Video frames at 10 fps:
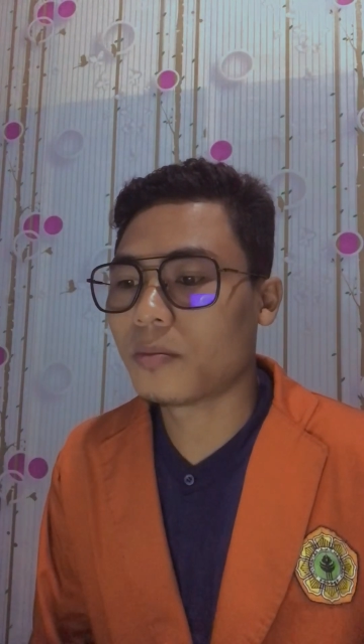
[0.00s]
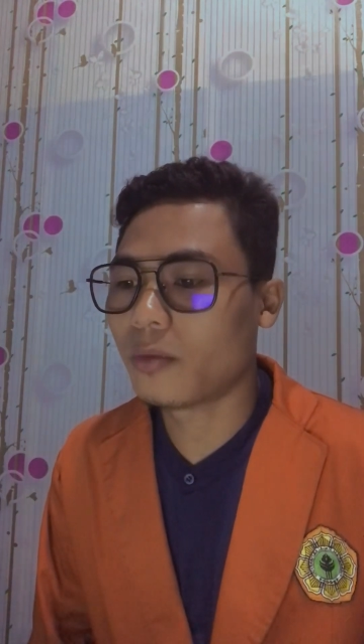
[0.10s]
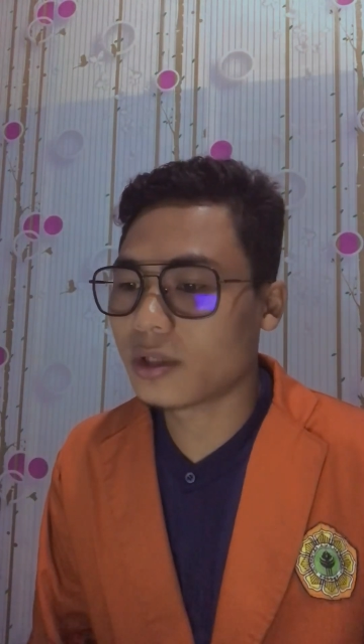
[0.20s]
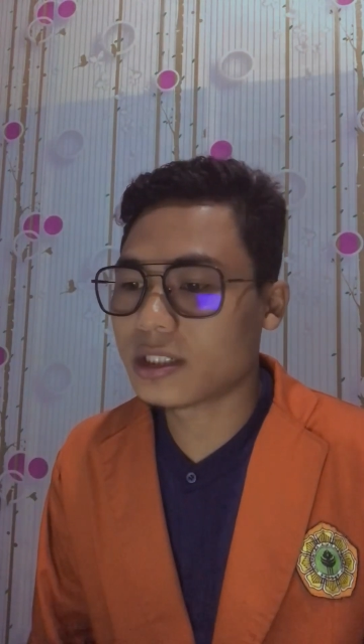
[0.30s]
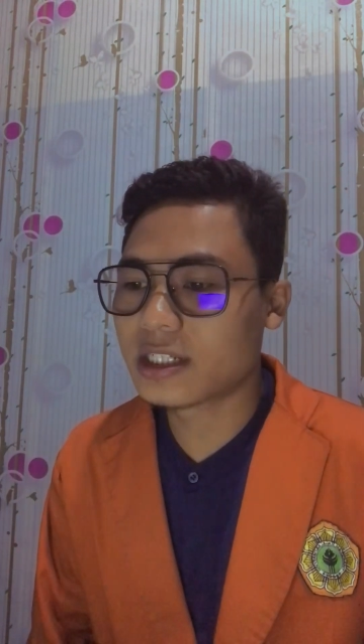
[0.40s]

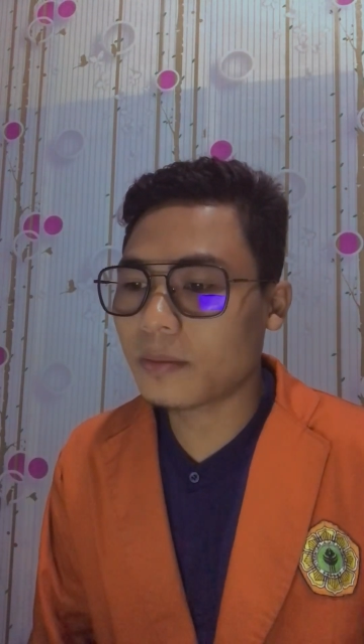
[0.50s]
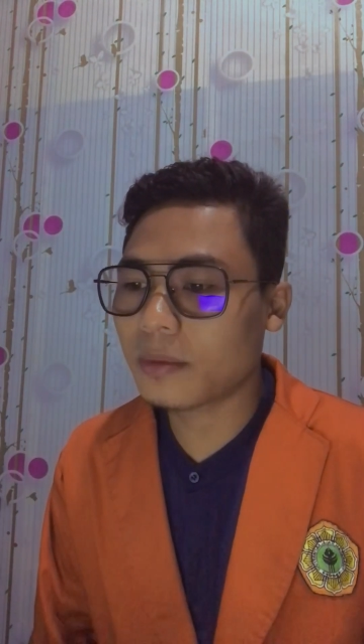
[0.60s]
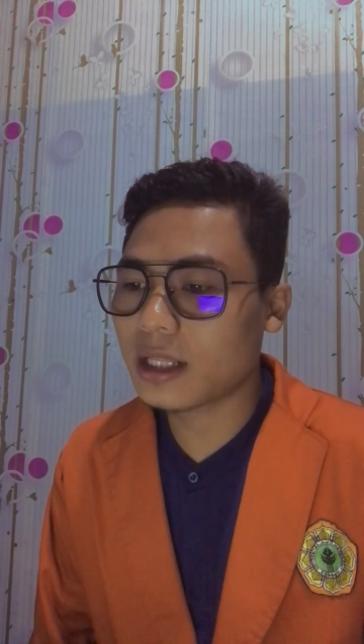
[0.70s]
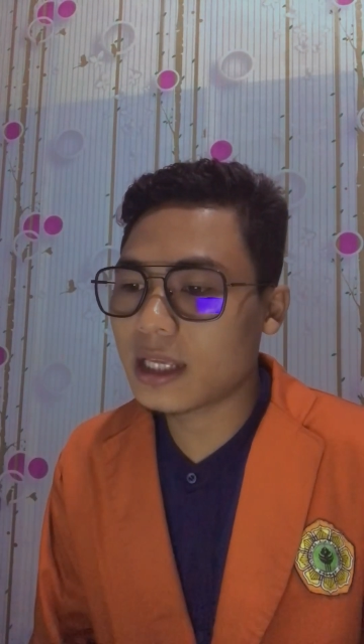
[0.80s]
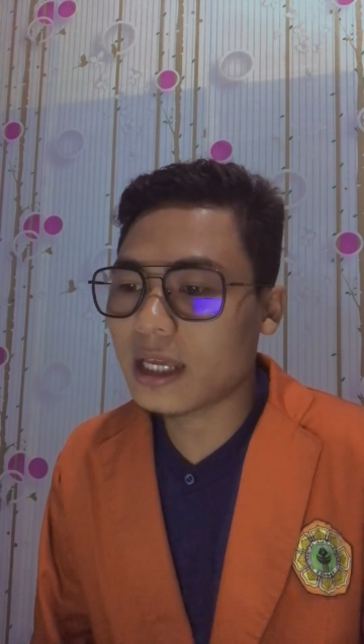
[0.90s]
more
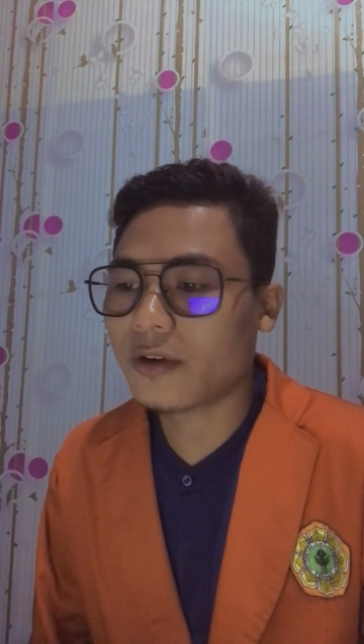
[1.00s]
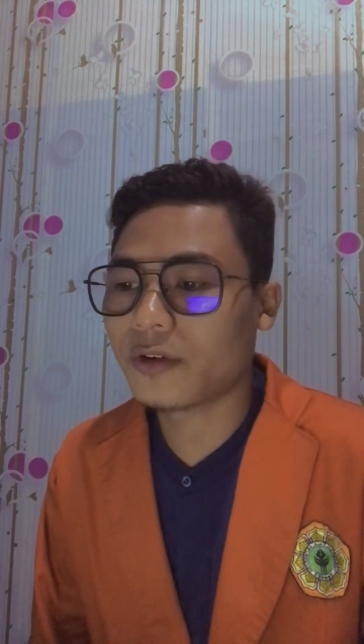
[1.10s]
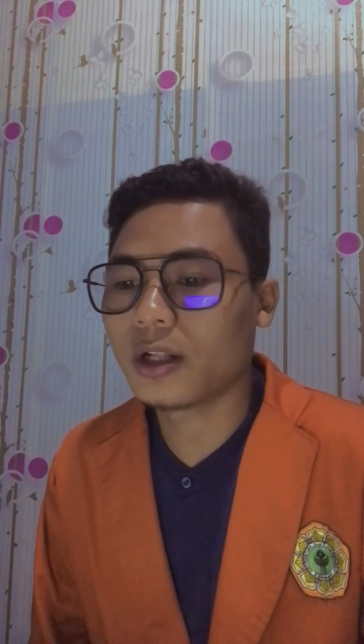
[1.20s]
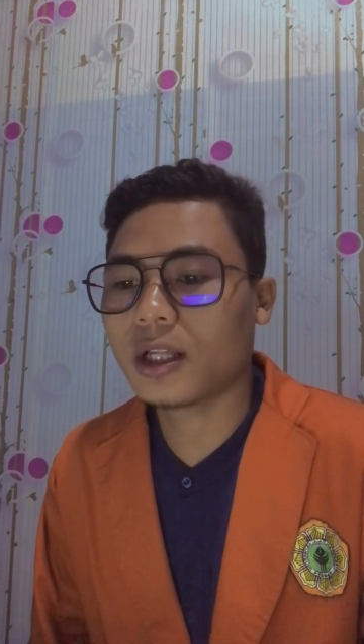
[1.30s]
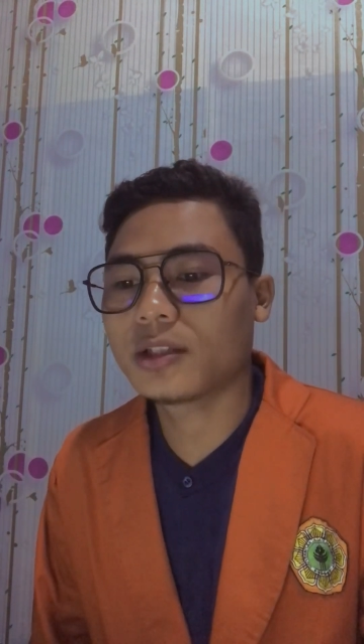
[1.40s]
deeply
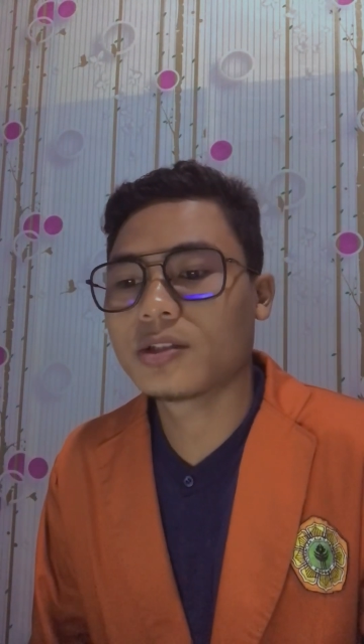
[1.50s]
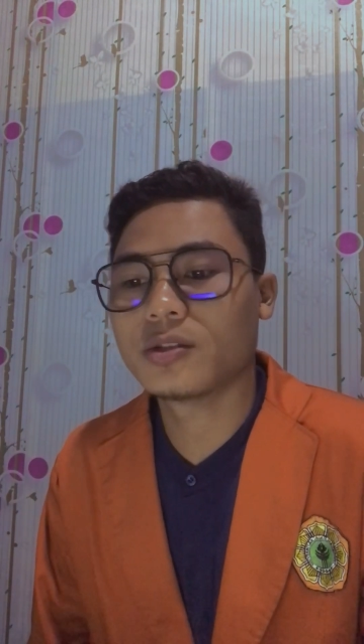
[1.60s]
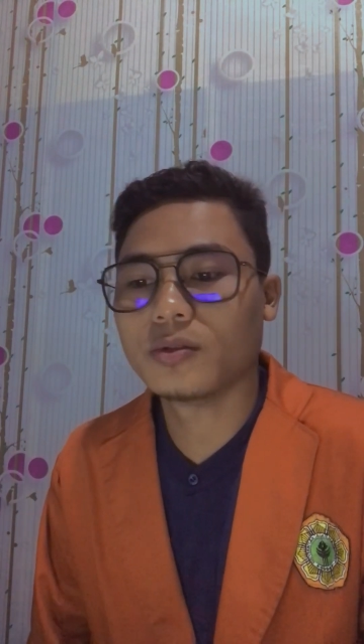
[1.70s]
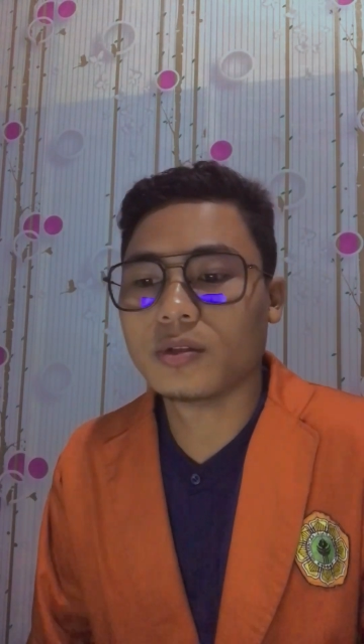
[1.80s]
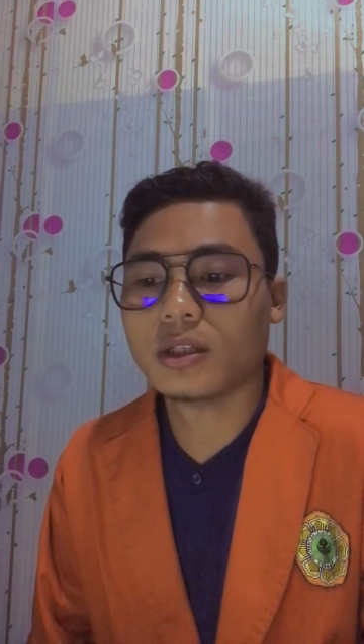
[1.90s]
related to
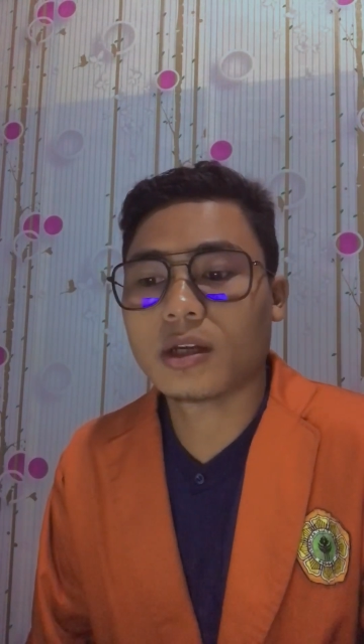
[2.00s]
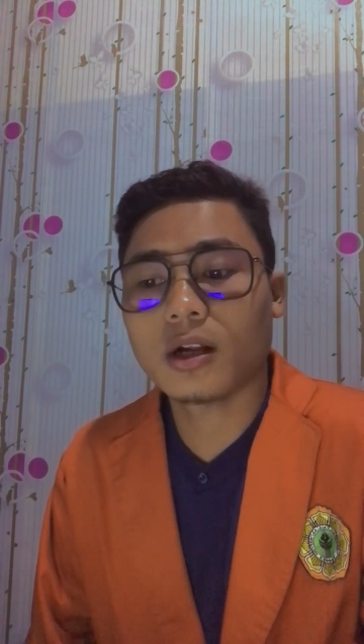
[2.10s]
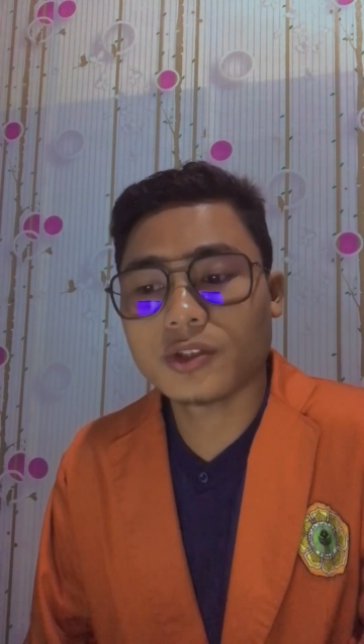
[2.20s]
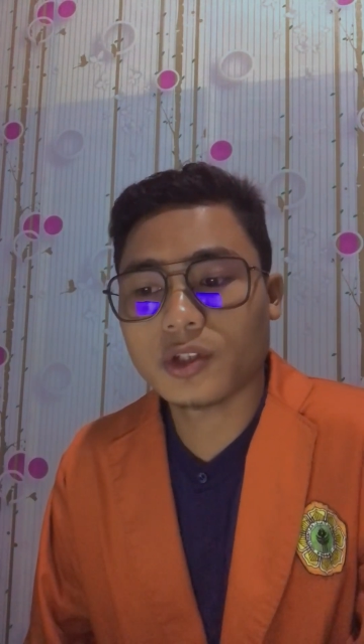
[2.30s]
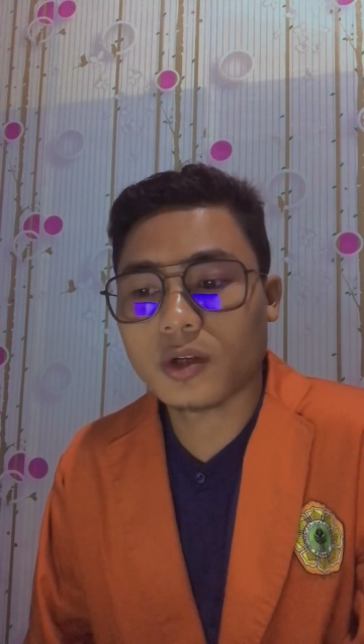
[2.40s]
the
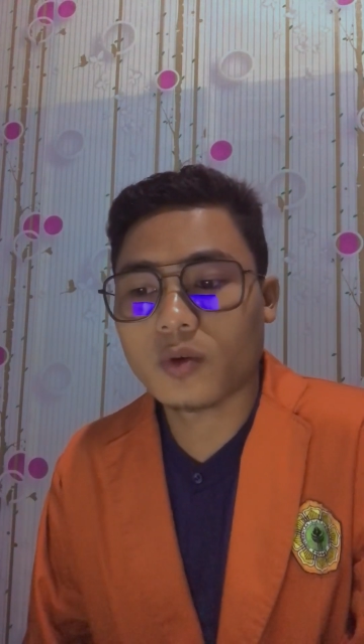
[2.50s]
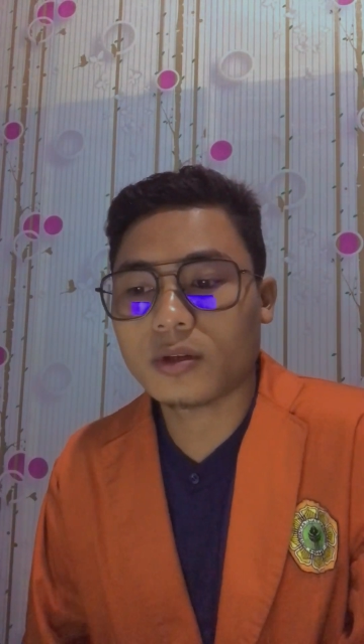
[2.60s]
culture